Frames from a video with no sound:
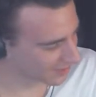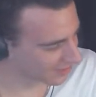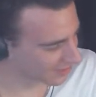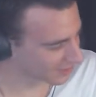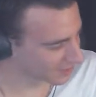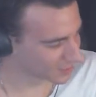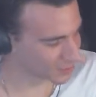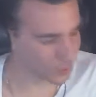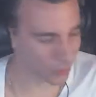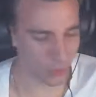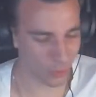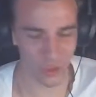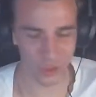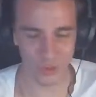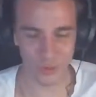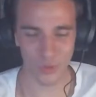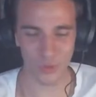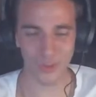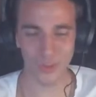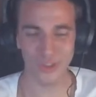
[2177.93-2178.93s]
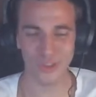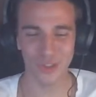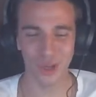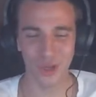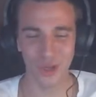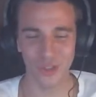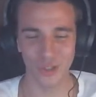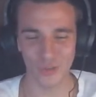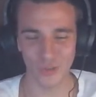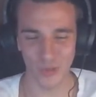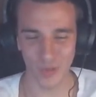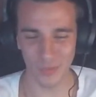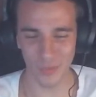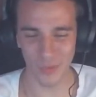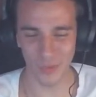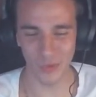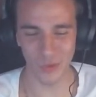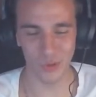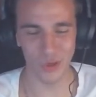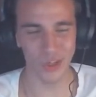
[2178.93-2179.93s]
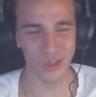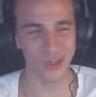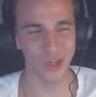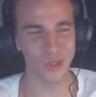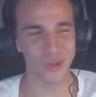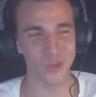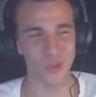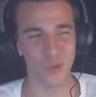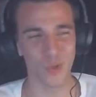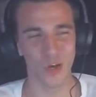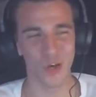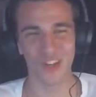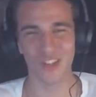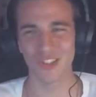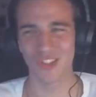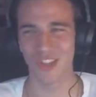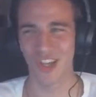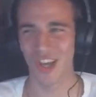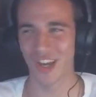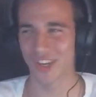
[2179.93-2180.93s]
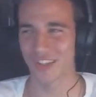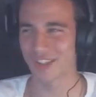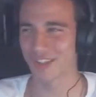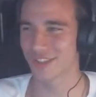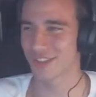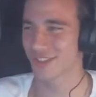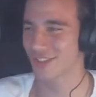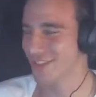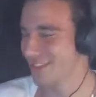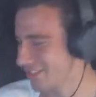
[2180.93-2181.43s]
So what is with these honest people doing not so honest things?